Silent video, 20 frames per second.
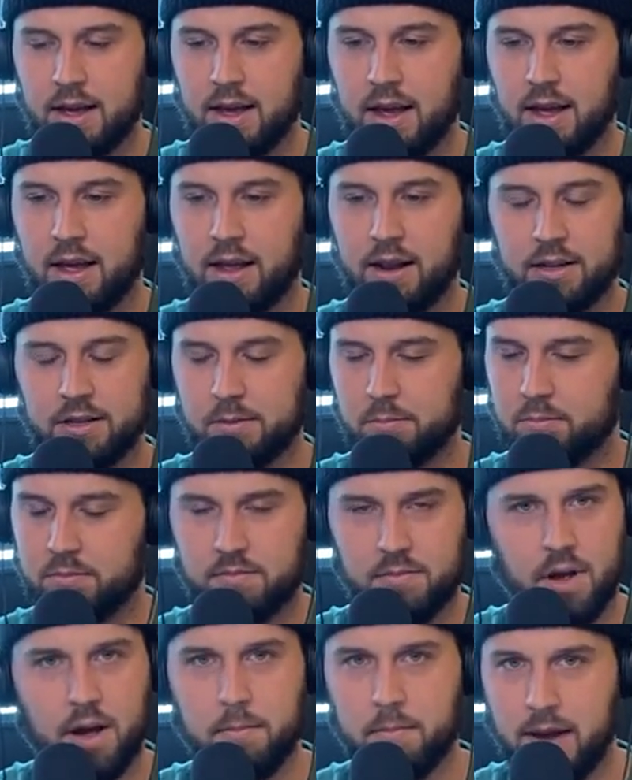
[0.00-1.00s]
and it's
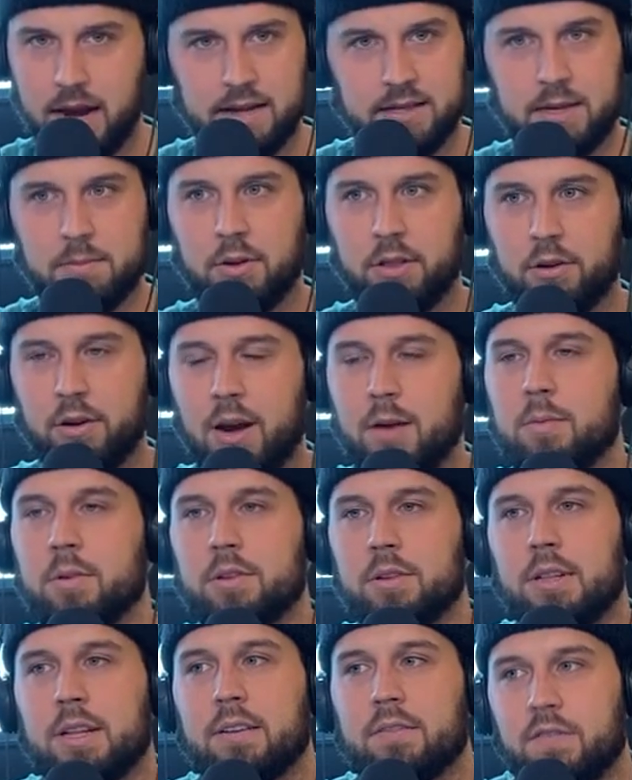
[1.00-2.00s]
amazing, but they're able
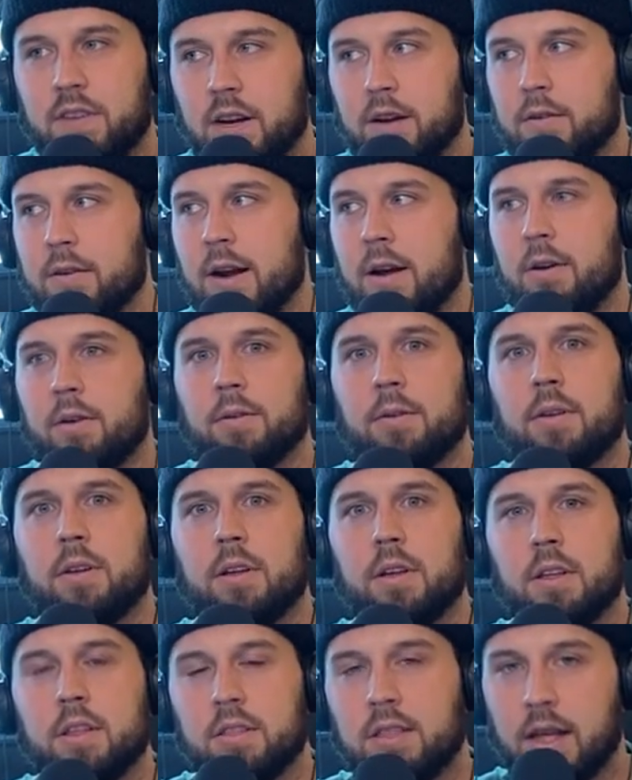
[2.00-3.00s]
to, like, figure out,
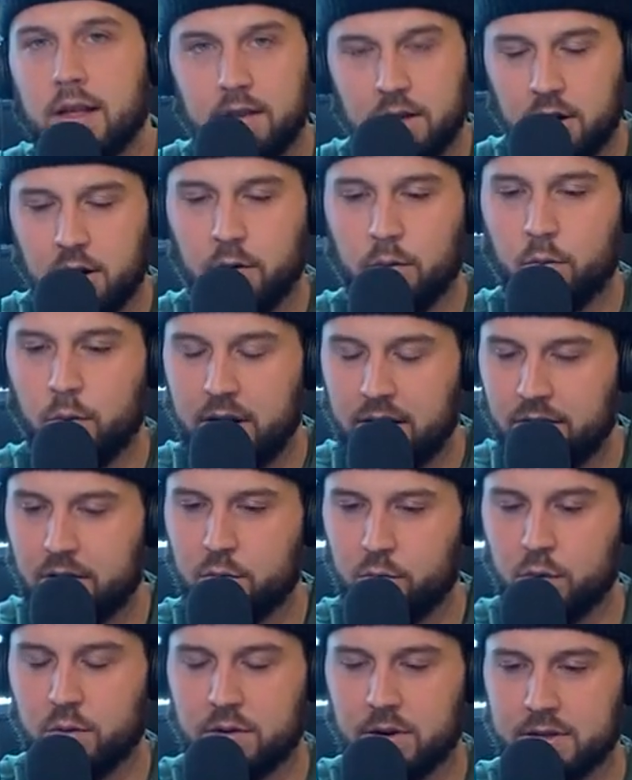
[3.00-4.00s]
that, you know, whatever
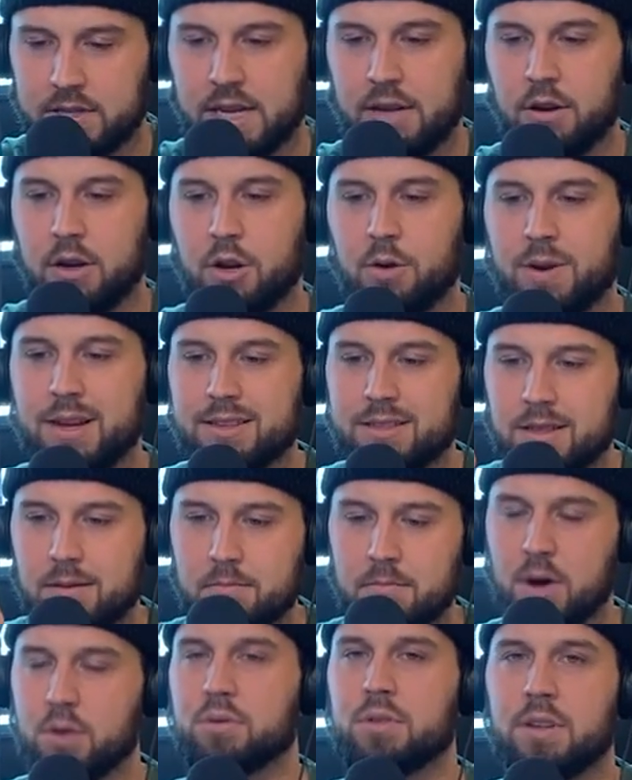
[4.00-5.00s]
route they're telling you is the
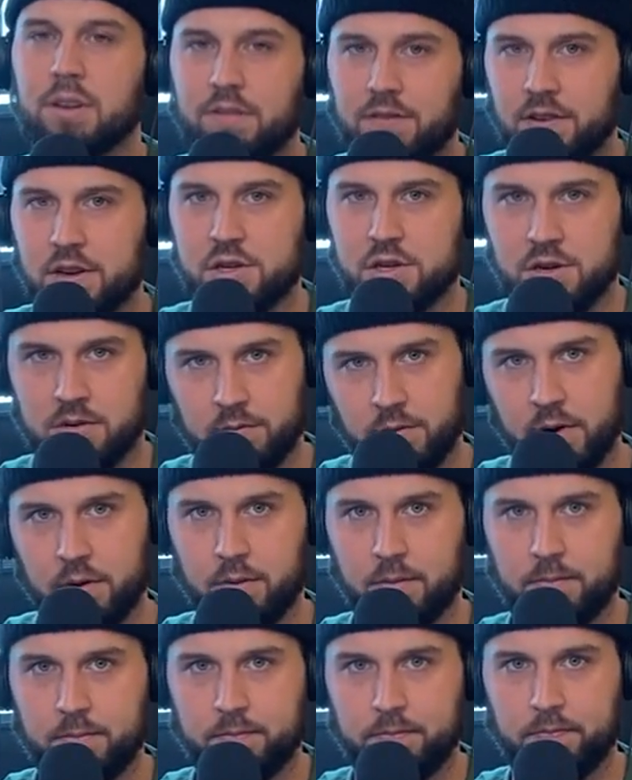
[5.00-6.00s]
most efficient
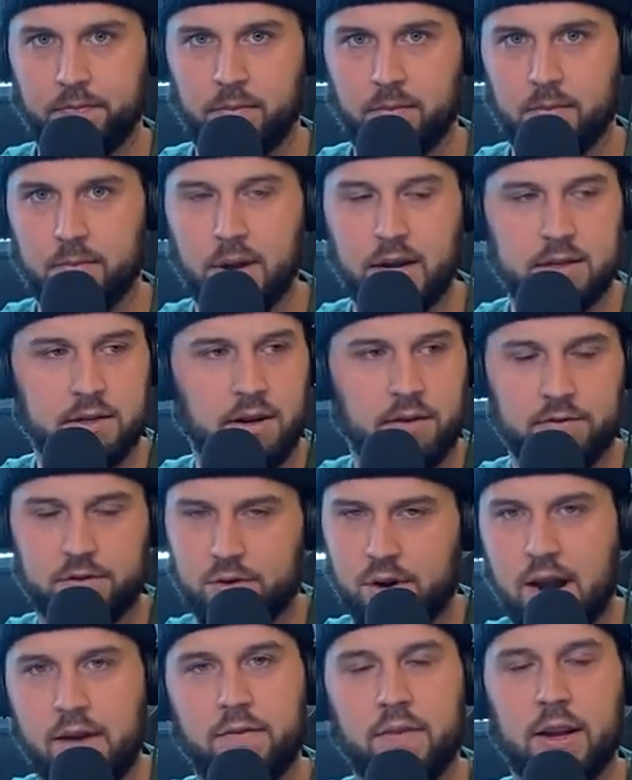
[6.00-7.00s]
route based off
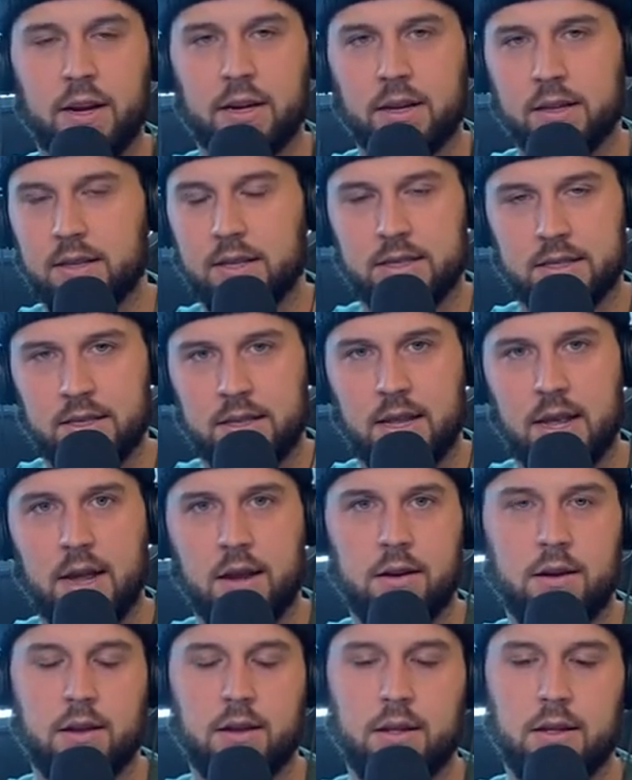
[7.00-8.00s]
traffic and this and
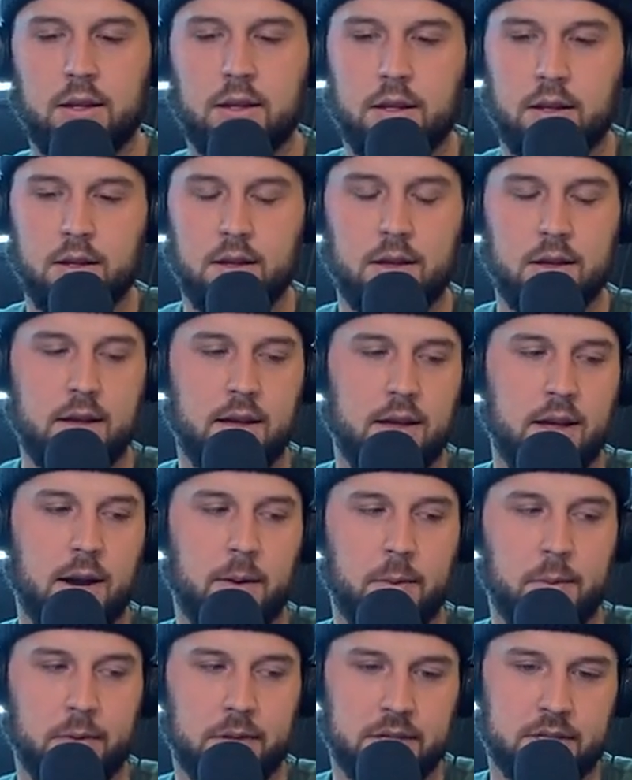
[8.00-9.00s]
that. And I
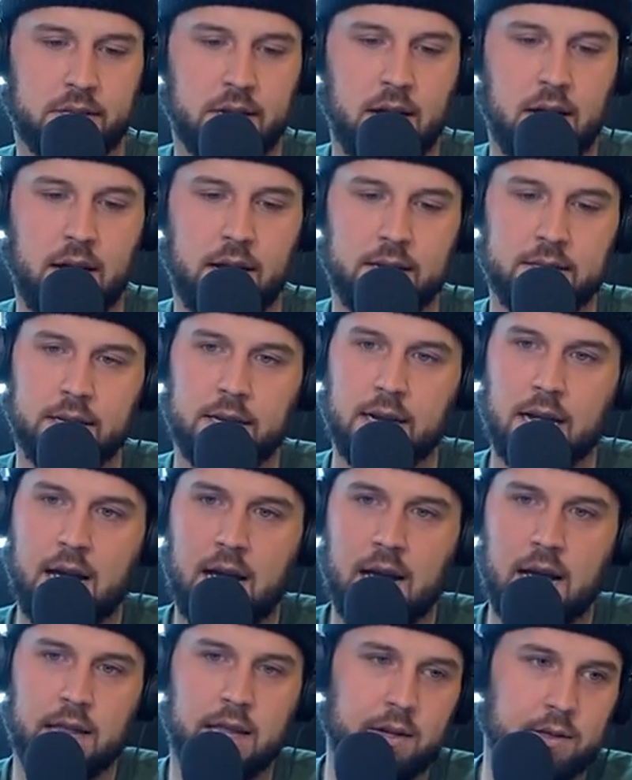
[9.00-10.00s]
remember this guy, he's like,
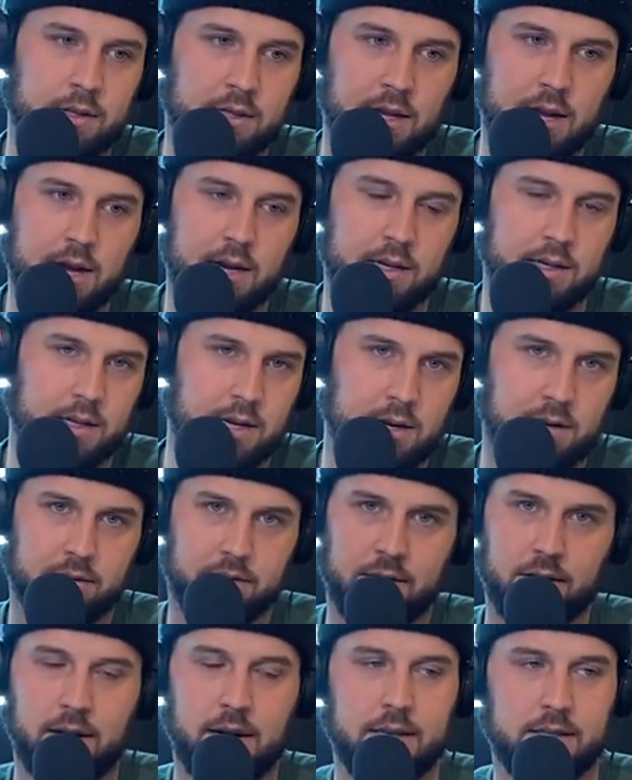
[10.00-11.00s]
those things, they're
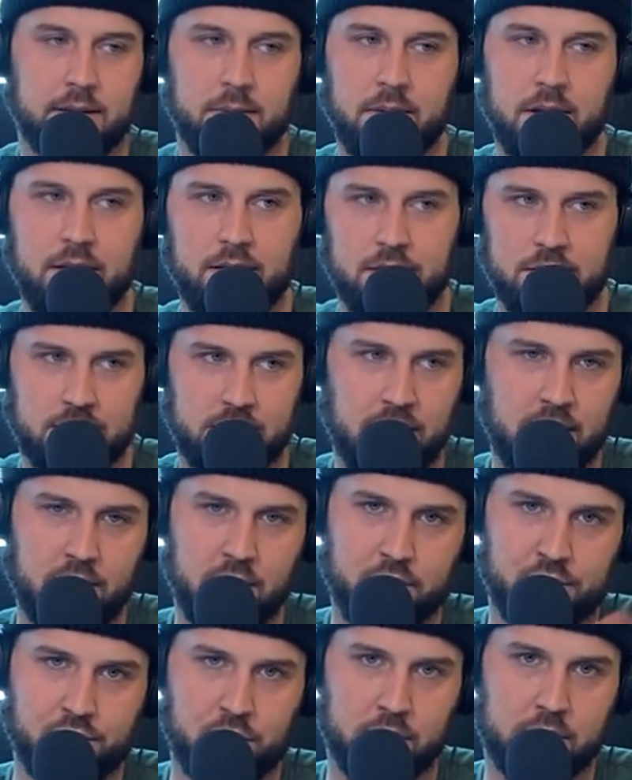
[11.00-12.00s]
crazy, man. This, I
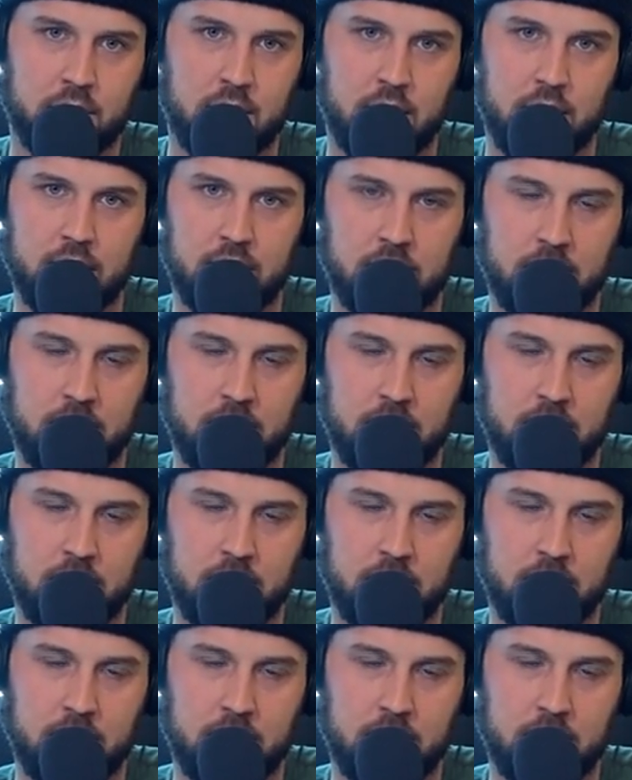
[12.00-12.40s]
know a shortcut.